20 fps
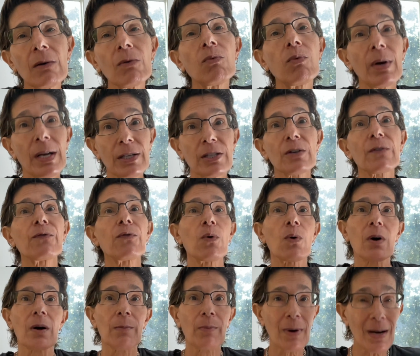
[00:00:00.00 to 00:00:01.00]
which
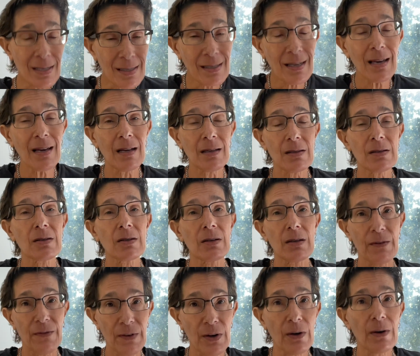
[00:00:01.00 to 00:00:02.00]
for breast cancer,
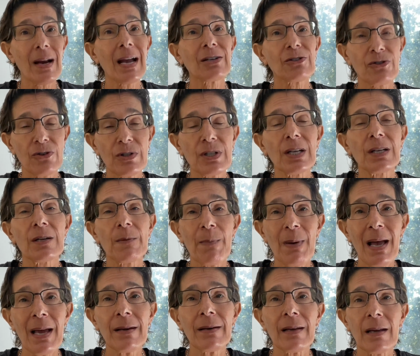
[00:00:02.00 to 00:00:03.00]
if you're estrogen
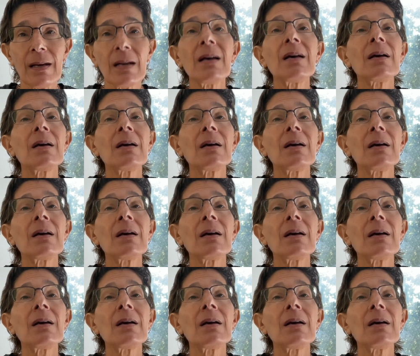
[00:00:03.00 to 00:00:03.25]
dependent,